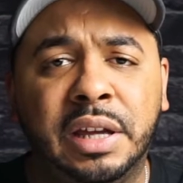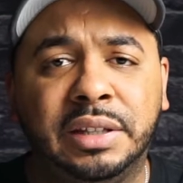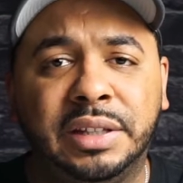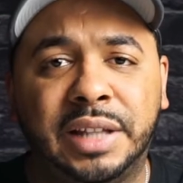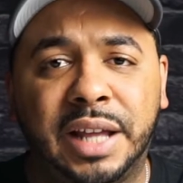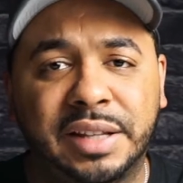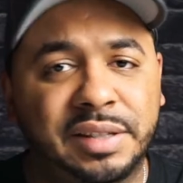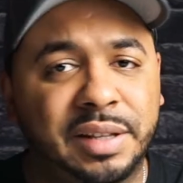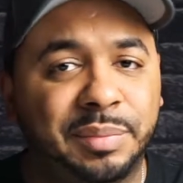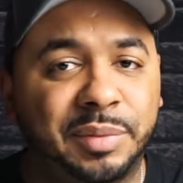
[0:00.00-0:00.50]

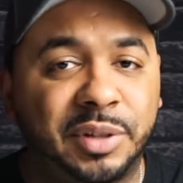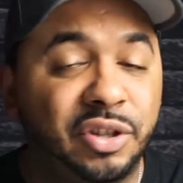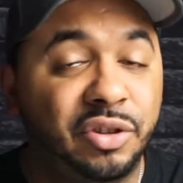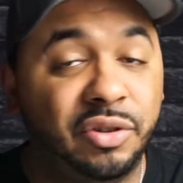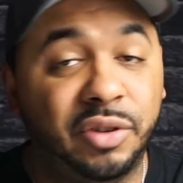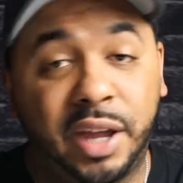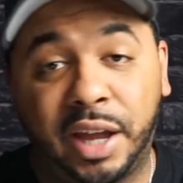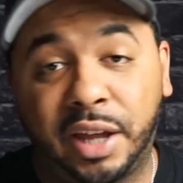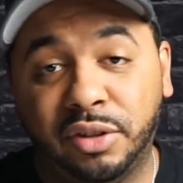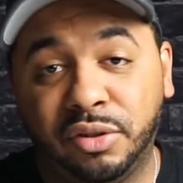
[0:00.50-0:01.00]
That's something you
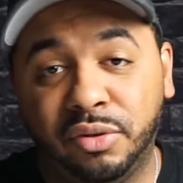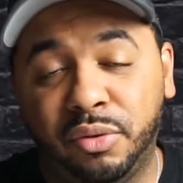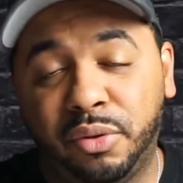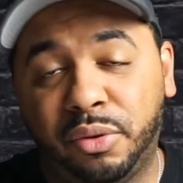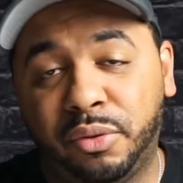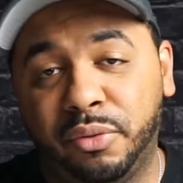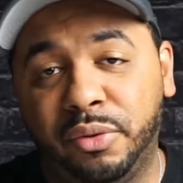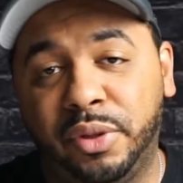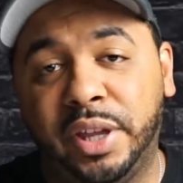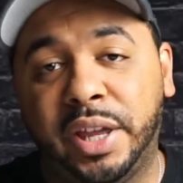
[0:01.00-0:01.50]
can do
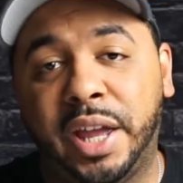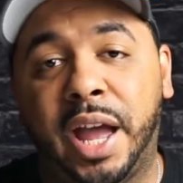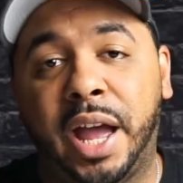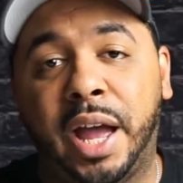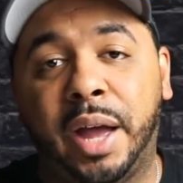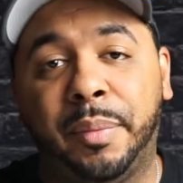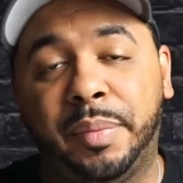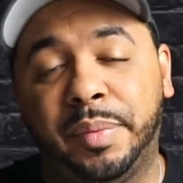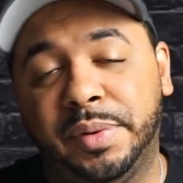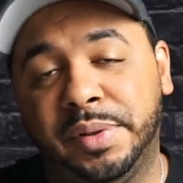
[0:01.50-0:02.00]
through the
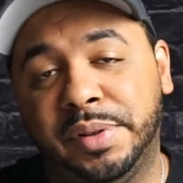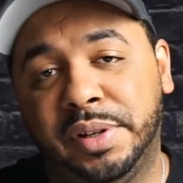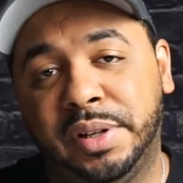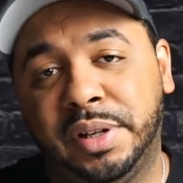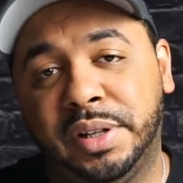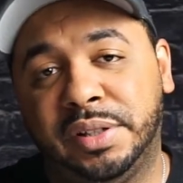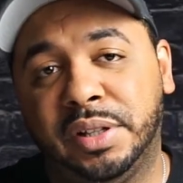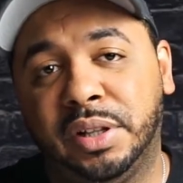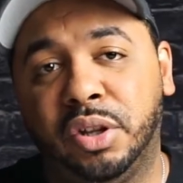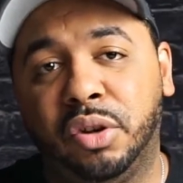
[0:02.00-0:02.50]
app.
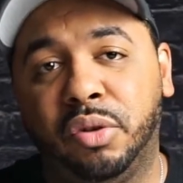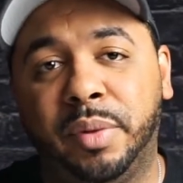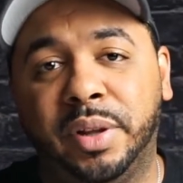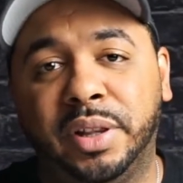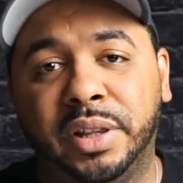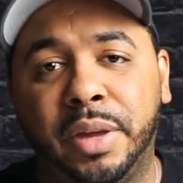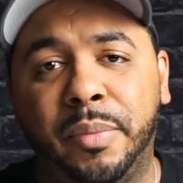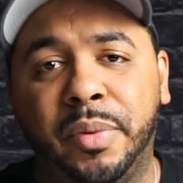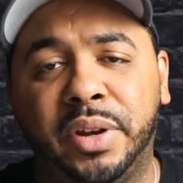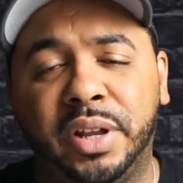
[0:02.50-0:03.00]
It's a little bit
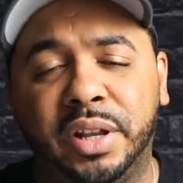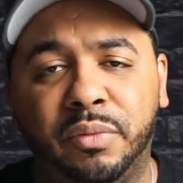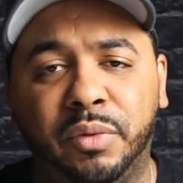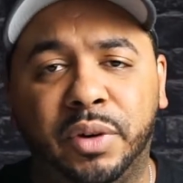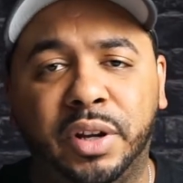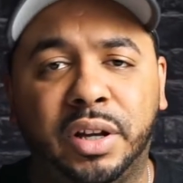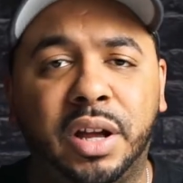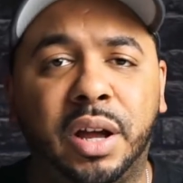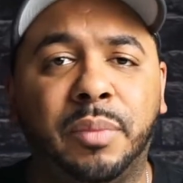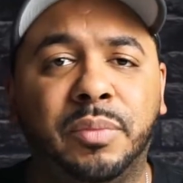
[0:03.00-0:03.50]
limited when
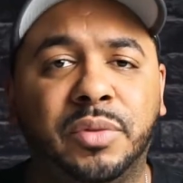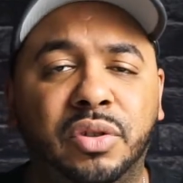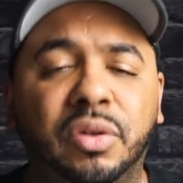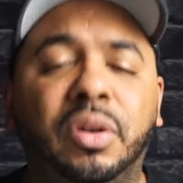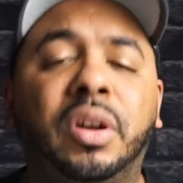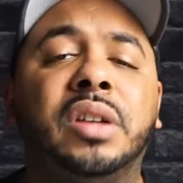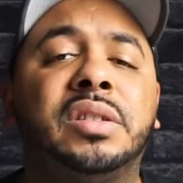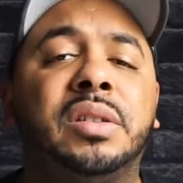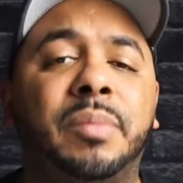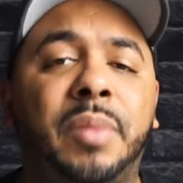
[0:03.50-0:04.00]
it comes to
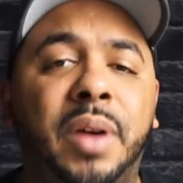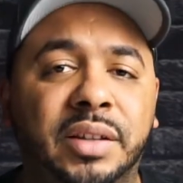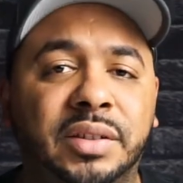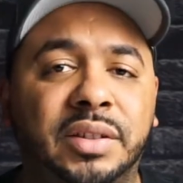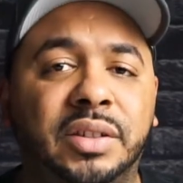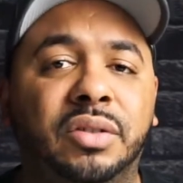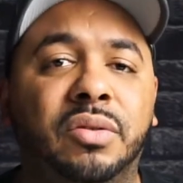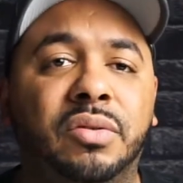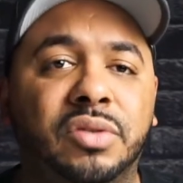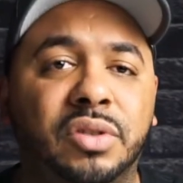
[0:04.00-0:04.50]

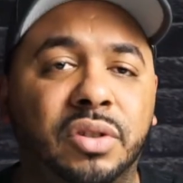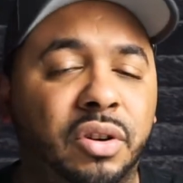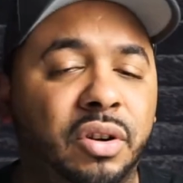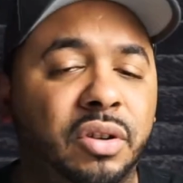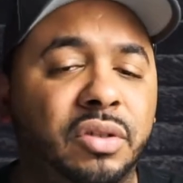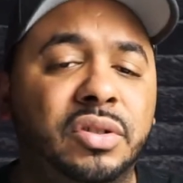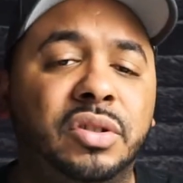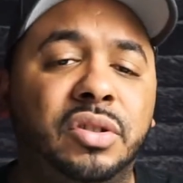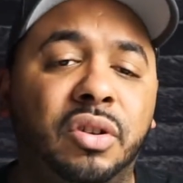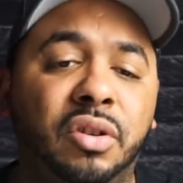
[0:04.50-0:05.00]
customizing those
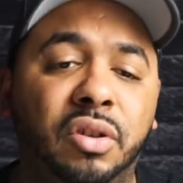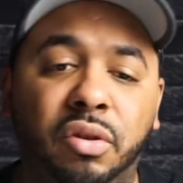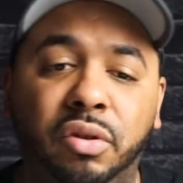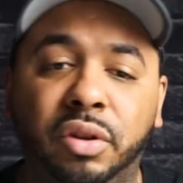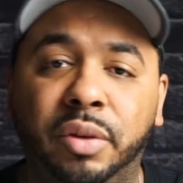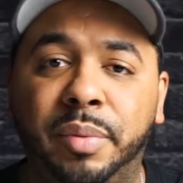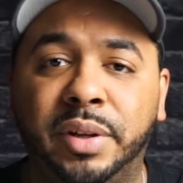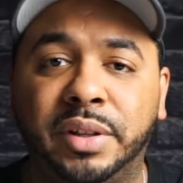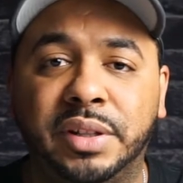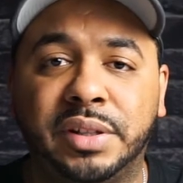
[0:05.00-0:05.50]
alerts. You can
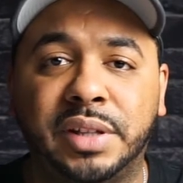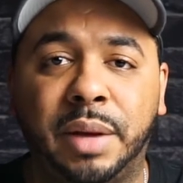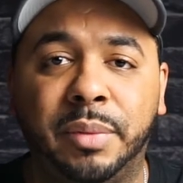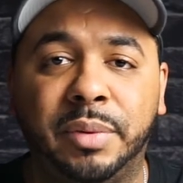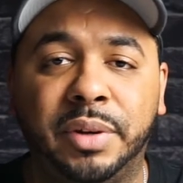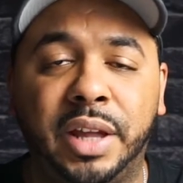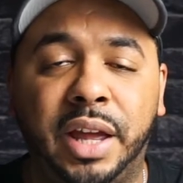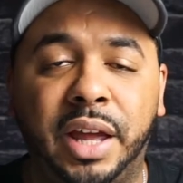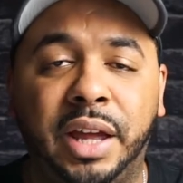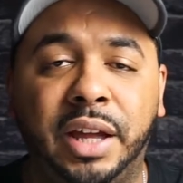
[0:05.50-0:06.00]
only pick the time
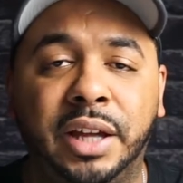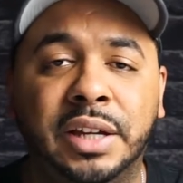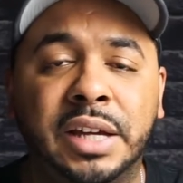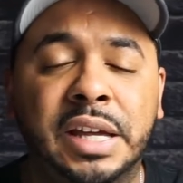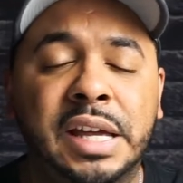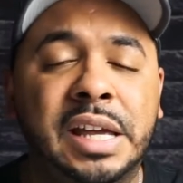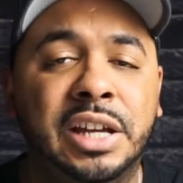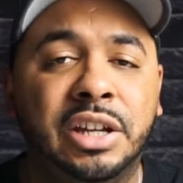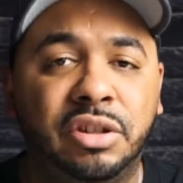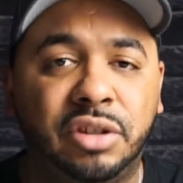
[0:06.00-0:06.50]
of day.
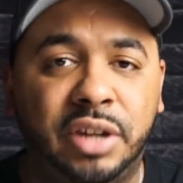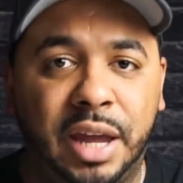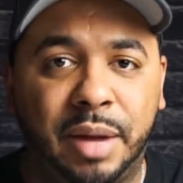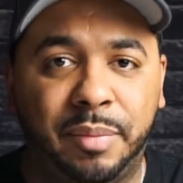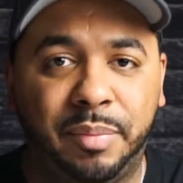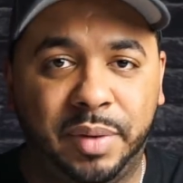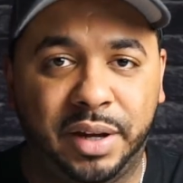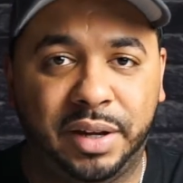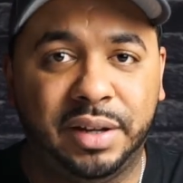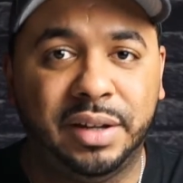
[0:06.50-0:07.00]
You can't
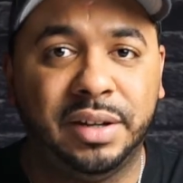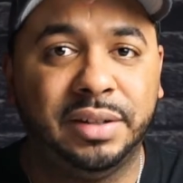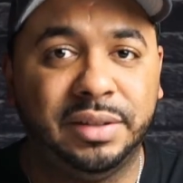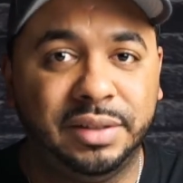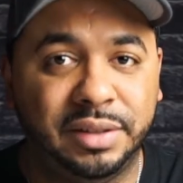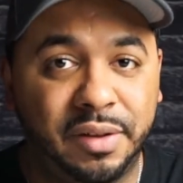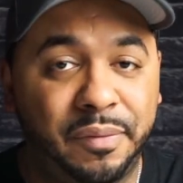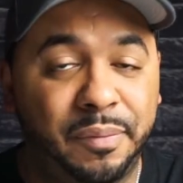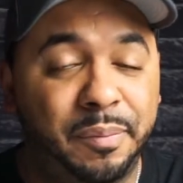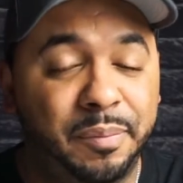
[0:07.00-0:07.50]
pick
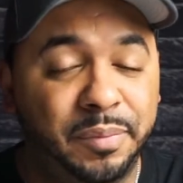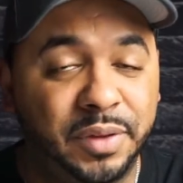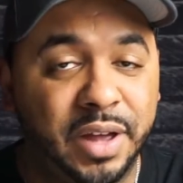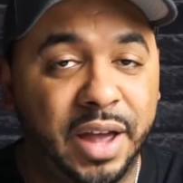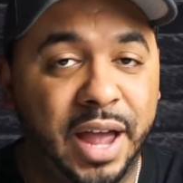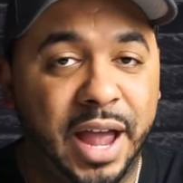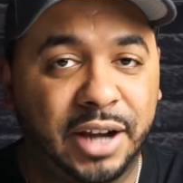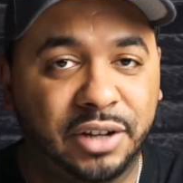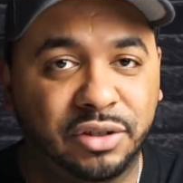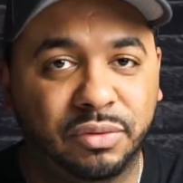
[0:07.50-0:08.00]
the, the
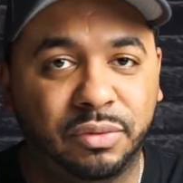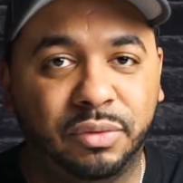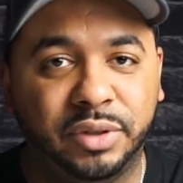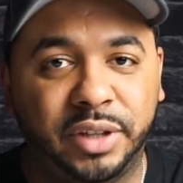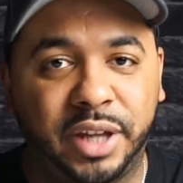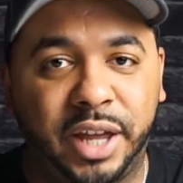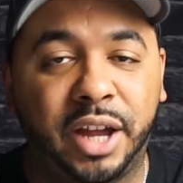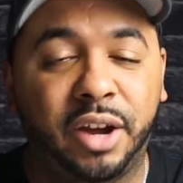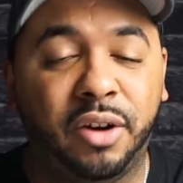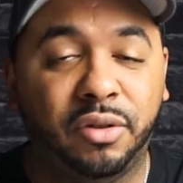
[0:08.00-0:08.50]
actual
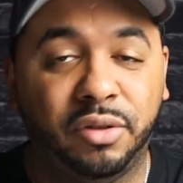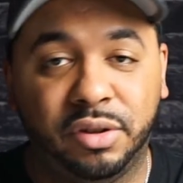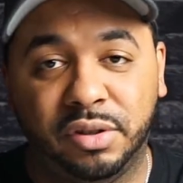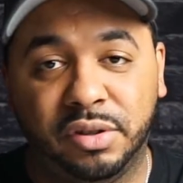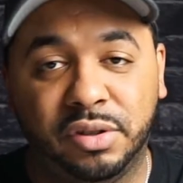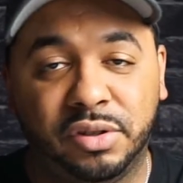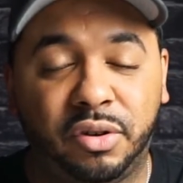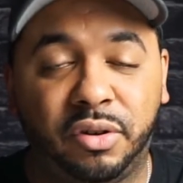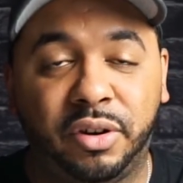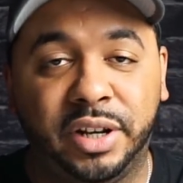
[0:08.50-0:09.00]
day or the
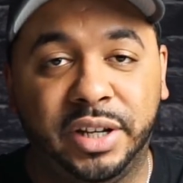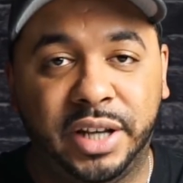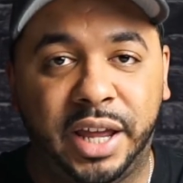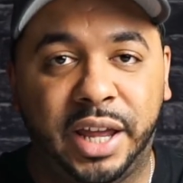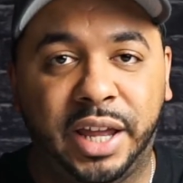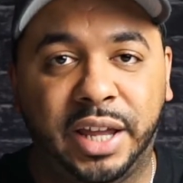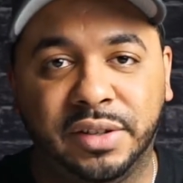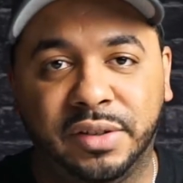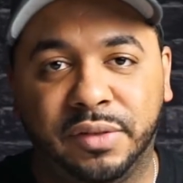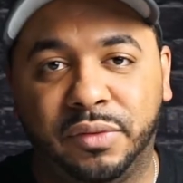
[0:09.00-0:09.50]
certain
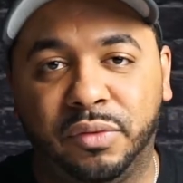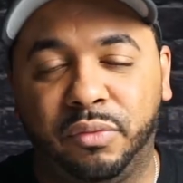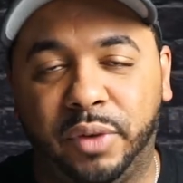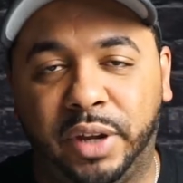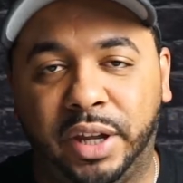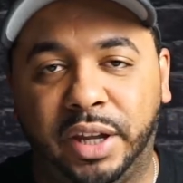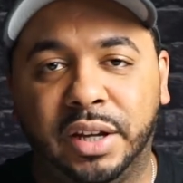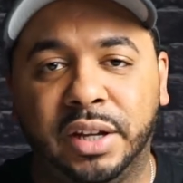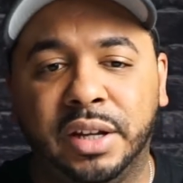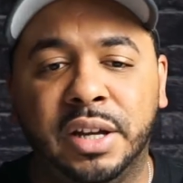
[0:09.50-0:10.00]
days of the
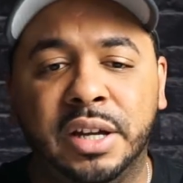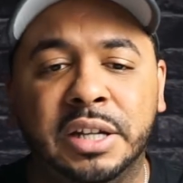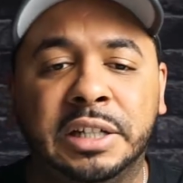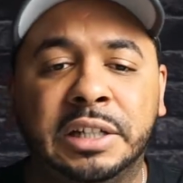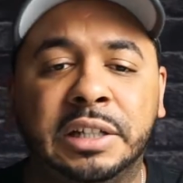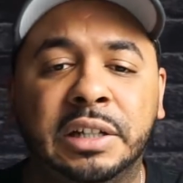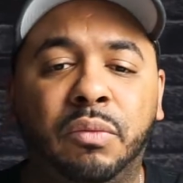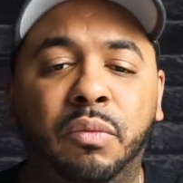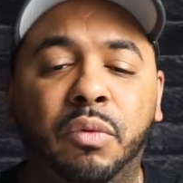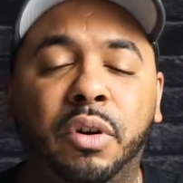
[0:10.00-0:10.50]
week,
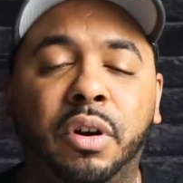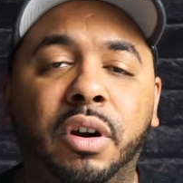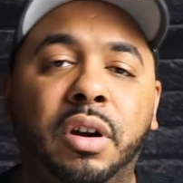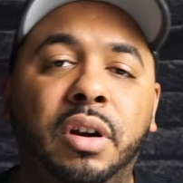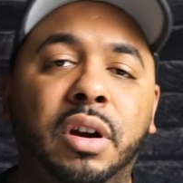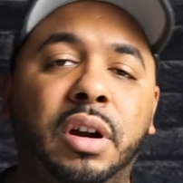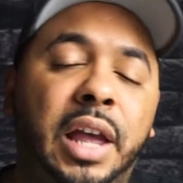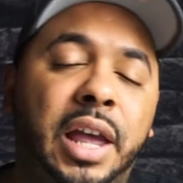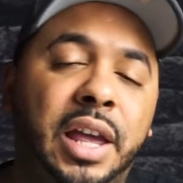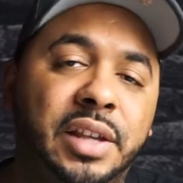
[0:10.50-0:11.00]

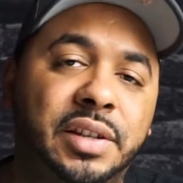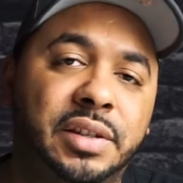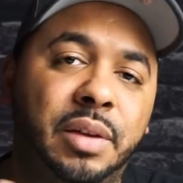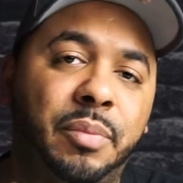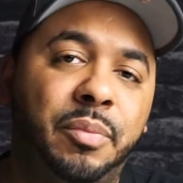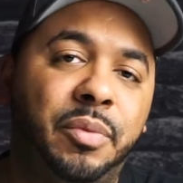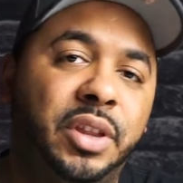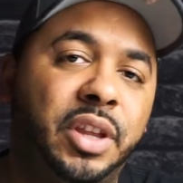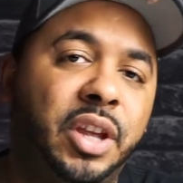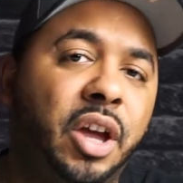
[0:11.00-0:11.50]
whereas
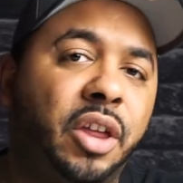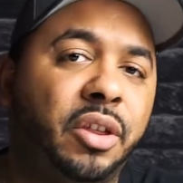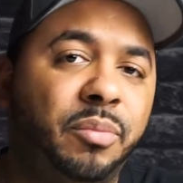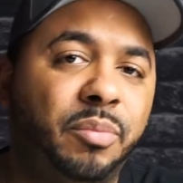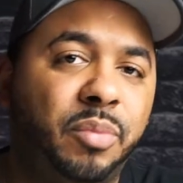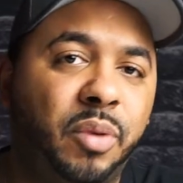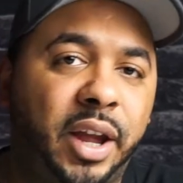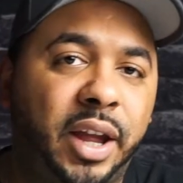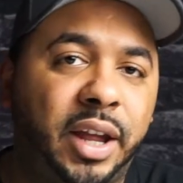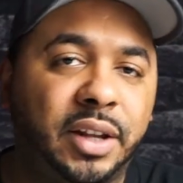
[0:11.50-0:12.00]
some of the other
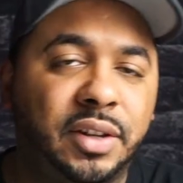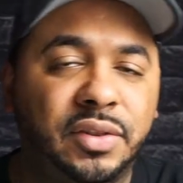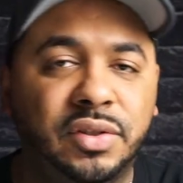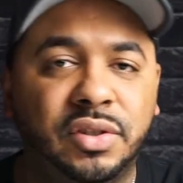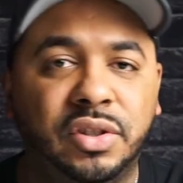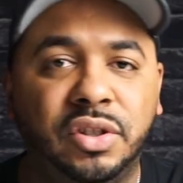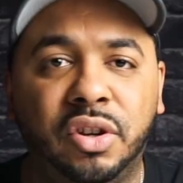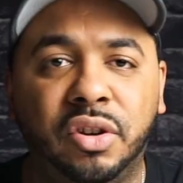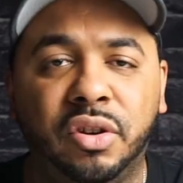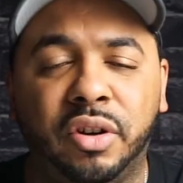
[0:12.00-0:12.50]

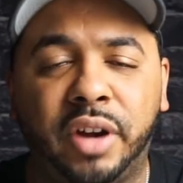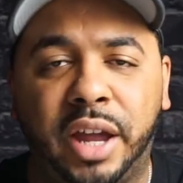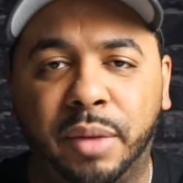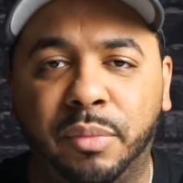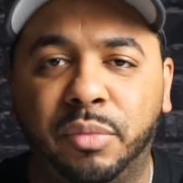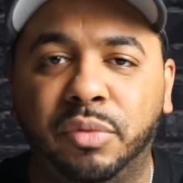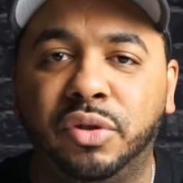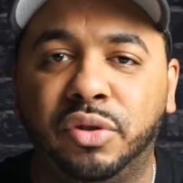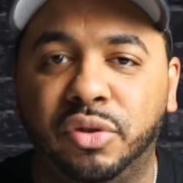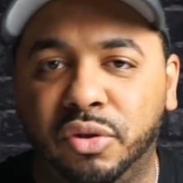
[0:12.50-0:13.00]
brands, you're
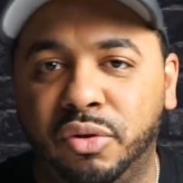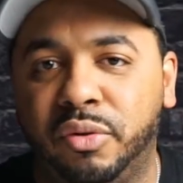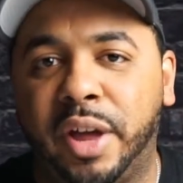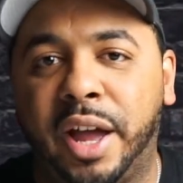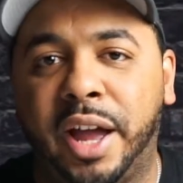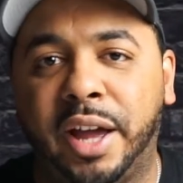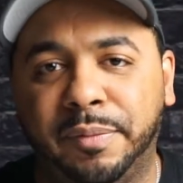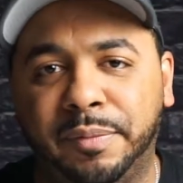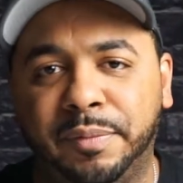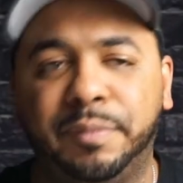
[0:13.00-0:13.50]
able to do that.